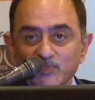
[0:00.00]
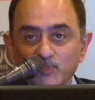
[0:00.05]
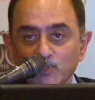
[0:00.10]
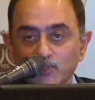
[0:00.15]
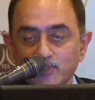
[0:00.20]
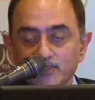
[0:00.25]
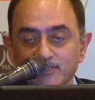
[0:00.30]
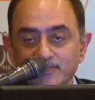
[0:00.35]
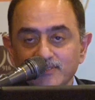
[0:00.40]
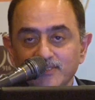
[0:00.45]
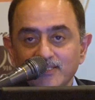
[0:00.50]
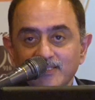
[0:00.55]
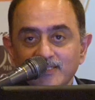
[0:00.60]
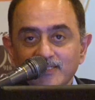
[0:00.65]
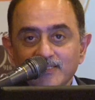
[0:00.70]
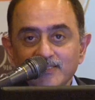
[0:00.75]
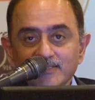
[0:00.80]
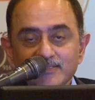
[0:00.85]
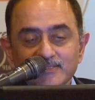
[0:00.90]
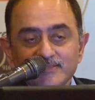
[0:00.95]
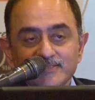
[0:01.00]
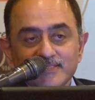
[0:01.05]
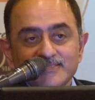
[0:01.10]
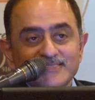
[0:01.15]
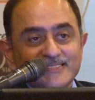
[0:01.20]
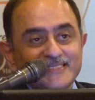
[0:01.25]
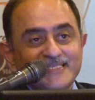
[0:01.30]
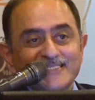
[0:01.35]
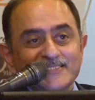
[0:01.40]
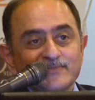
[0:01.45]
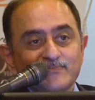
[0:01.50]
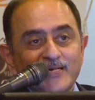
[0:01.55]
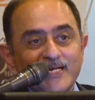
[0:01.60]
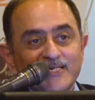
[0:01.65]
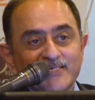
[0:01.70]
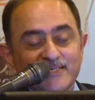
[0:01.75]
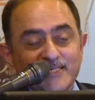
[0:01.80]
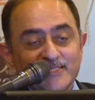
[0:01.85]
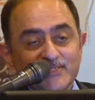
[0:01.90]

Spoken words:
jokes, she says it doesn't matter.